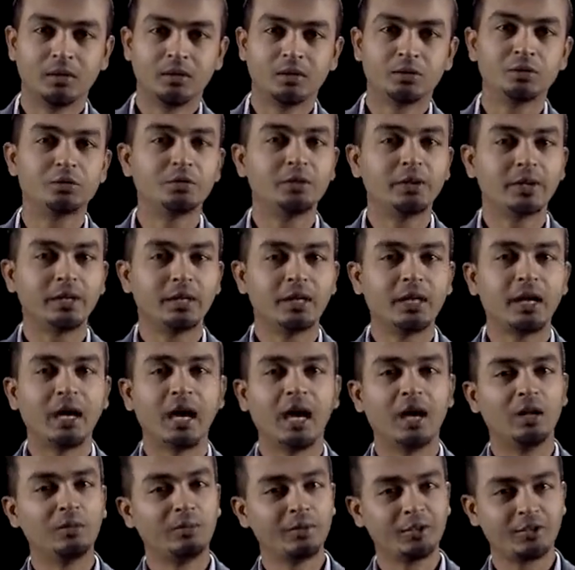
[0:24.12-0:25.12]
Today
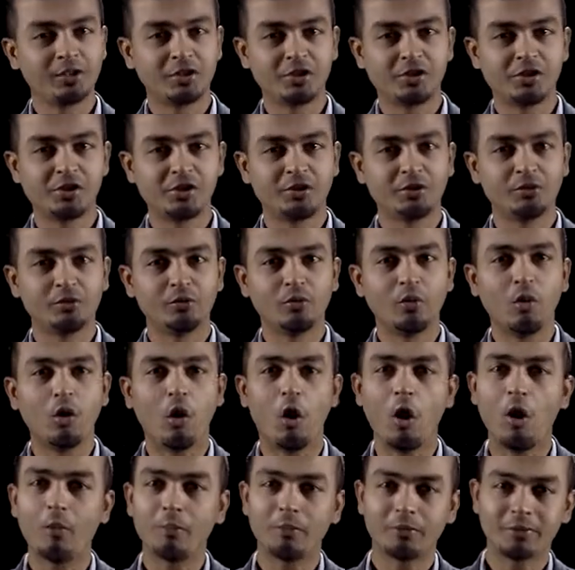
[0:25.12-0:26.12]
I will be teaching you
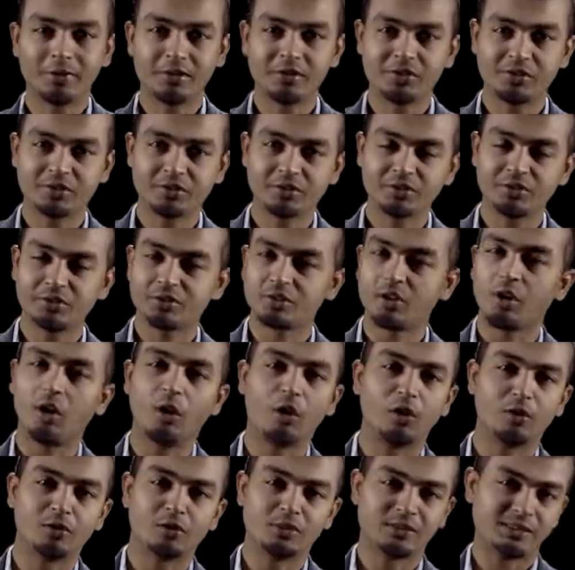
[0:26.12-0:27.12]
operations
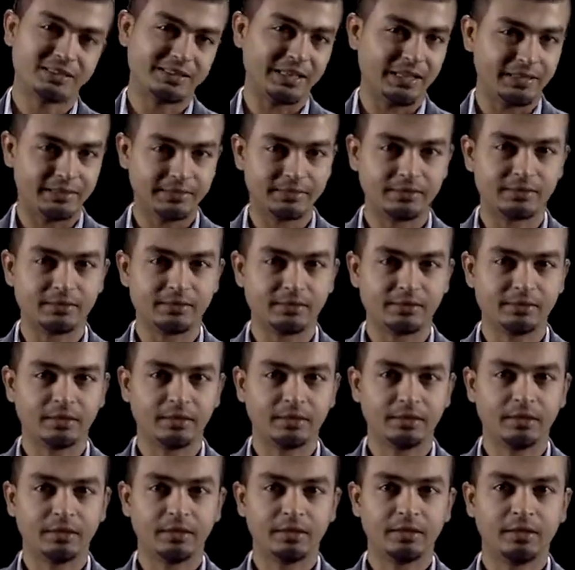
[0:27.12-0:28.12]
on sets
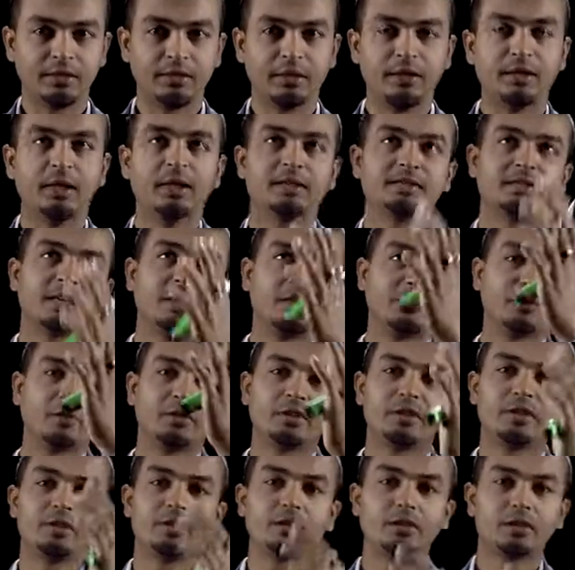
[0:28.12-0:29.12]
as I have
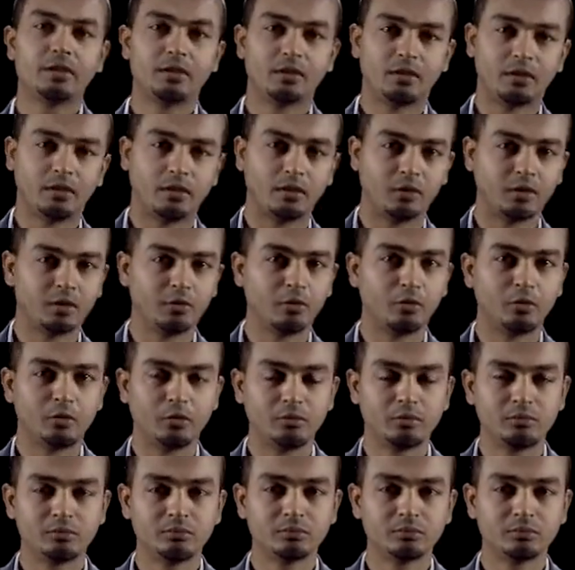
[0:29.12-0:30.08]
written on the board.